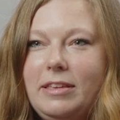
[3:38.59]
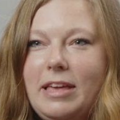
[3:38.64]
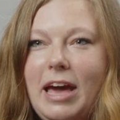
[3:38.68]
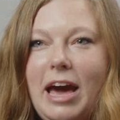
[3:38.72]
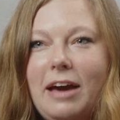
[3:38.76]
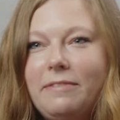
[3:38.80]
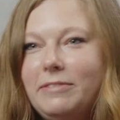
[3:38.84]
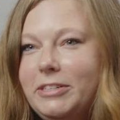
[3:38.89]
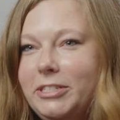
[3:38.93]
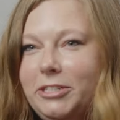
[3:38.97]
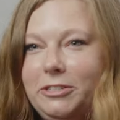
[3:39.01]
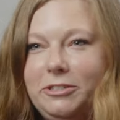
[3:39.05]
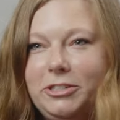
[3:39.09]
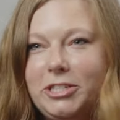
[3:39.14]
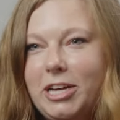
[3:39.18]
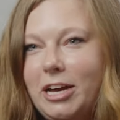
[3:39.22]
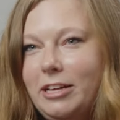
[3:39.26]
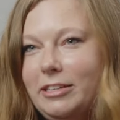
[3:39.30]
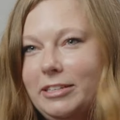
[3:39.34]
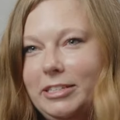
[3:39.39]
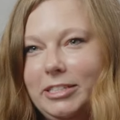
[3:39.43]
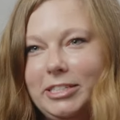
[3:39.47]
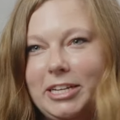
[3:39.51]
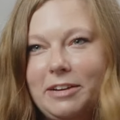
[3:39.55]
have a new
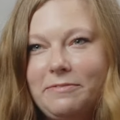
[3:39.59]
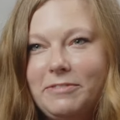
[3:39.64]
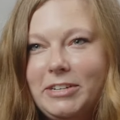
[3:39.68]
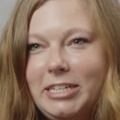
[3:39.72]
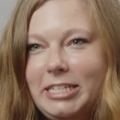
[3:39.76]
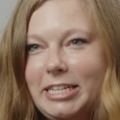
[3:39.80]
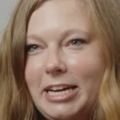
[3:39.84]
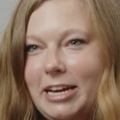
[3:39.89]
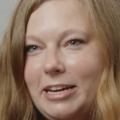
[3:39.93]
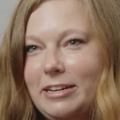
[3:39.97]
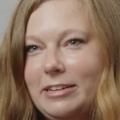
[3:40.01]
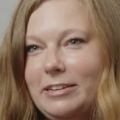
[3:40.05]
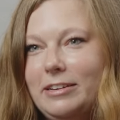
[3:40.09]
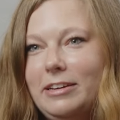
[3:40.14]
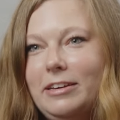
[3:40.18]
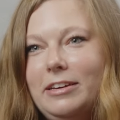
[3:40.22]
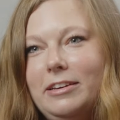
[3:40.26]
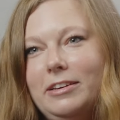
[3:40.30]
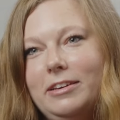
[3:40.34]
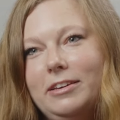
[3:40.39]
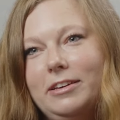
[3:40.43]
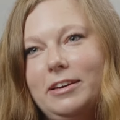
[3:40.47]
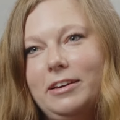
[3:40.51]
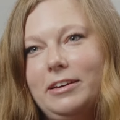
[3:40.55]
challenge every day.
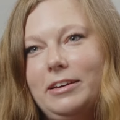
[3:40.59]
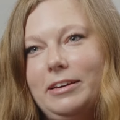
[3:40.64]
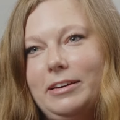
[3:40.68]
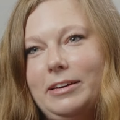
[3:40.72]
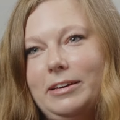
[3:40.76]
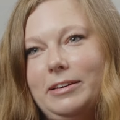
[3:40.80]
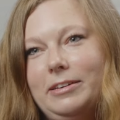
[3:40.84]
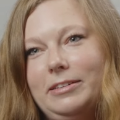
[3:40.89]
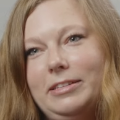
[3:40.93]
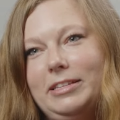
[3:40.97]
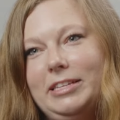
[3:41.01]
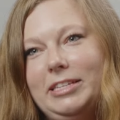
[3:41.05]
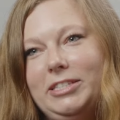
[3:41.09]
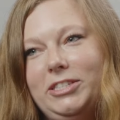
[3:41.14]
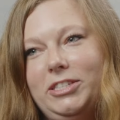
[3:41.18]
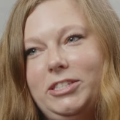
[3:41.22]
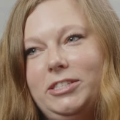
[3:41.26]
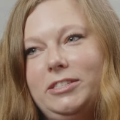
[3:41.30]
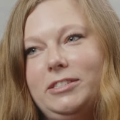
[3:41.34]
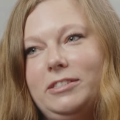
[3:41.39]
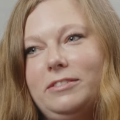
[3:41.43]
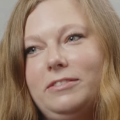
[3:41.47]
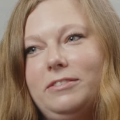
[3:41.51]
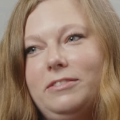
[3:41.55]
Uh,
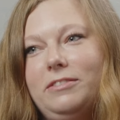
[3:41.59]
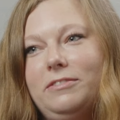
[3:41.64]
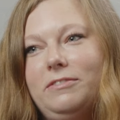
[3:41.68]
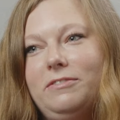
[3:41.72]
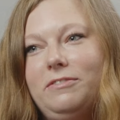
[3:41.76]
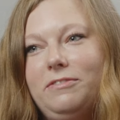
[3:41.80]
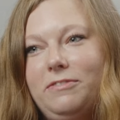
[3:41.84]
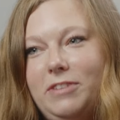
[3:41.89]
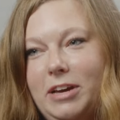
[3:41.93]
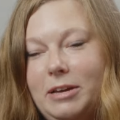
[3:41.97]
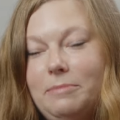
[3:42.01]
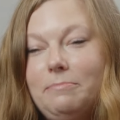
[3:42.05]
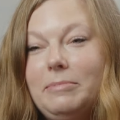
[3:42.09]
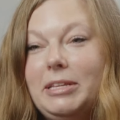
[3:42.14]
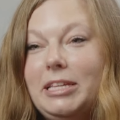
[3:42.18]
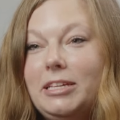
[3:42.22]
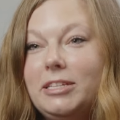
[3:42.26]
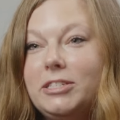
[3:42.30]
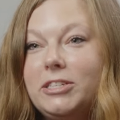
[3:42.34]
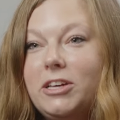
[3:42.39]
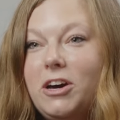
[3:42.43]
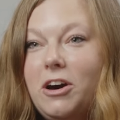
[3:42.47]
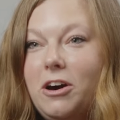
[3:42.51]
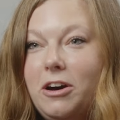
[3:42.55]
it's fun, but
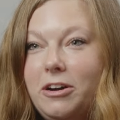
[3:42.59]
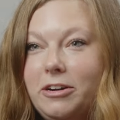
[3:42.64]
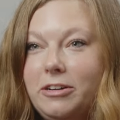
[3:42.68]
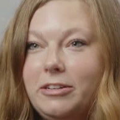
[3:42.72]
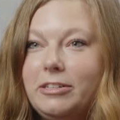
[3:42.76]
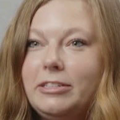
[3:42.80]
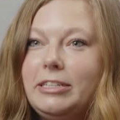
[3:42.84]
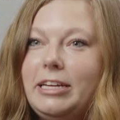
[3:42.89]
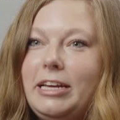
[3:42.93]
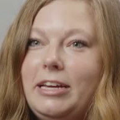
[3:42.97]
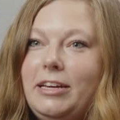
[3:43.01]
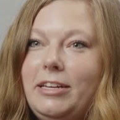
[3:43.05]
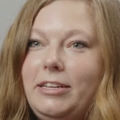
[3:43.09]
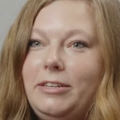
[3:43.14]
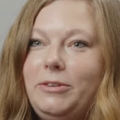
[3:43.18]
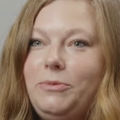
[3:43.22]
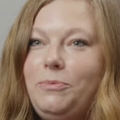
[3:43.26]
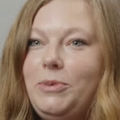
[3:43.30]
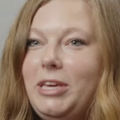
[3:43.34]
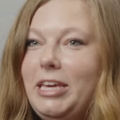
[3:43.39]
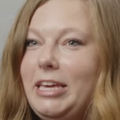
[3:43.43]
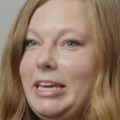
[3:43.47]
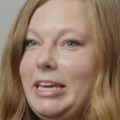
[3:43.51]
it's hard, and we